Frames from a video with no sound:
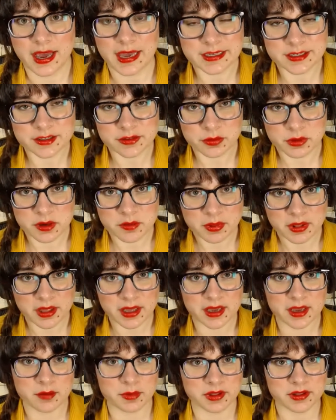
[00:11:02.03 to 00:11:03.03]
has
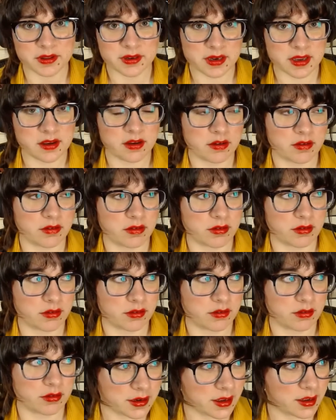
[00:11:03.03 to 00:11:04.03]
replayability
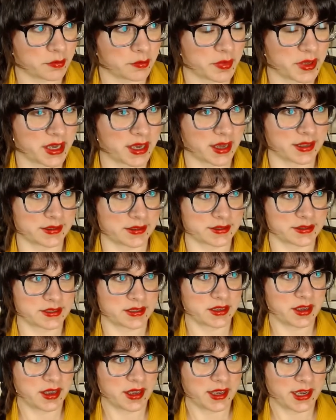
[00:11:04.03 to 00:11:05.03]
in it
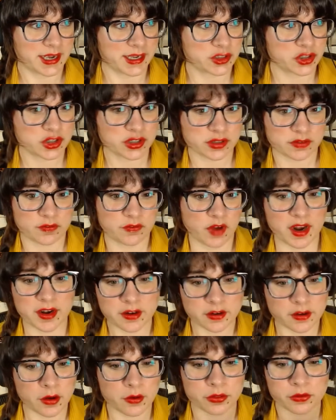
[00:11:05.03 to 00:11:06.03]
because it's just
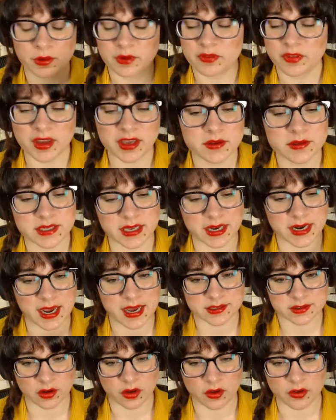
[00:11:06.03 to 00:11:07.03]
fun to go through. And like you said,
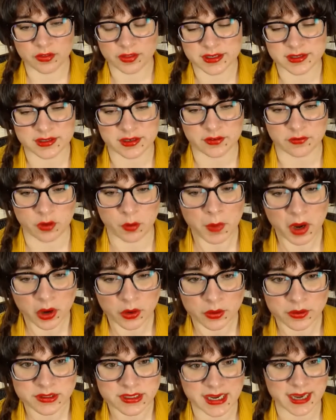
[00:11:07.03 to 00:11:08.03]
it has all these different
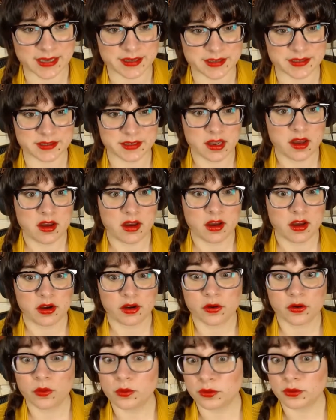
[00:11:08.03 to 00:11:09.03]
modes. It has
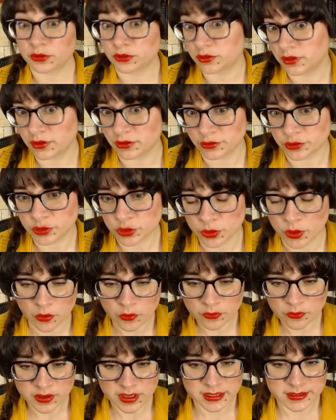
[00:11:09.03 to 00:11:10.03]
cool little
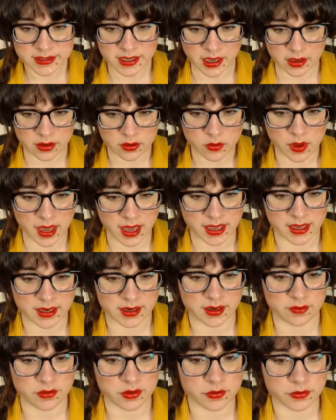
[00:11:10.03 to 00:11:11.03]
trophies that you
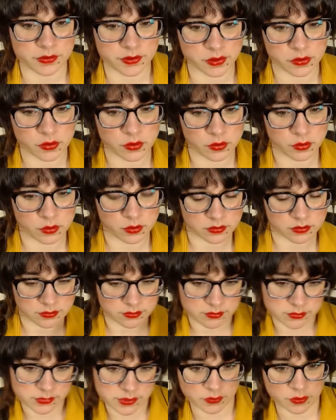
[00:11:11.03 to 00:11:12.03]
get if you do
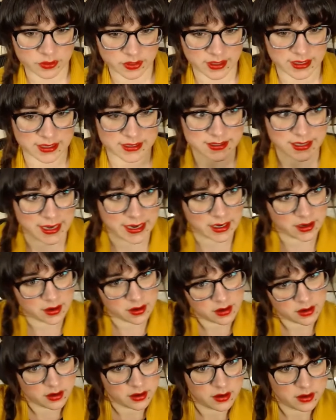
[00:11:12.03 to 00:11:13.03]
different things
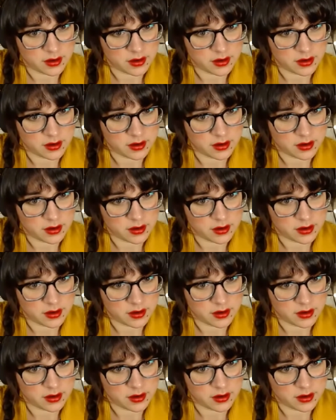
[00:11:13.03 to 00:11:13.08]
like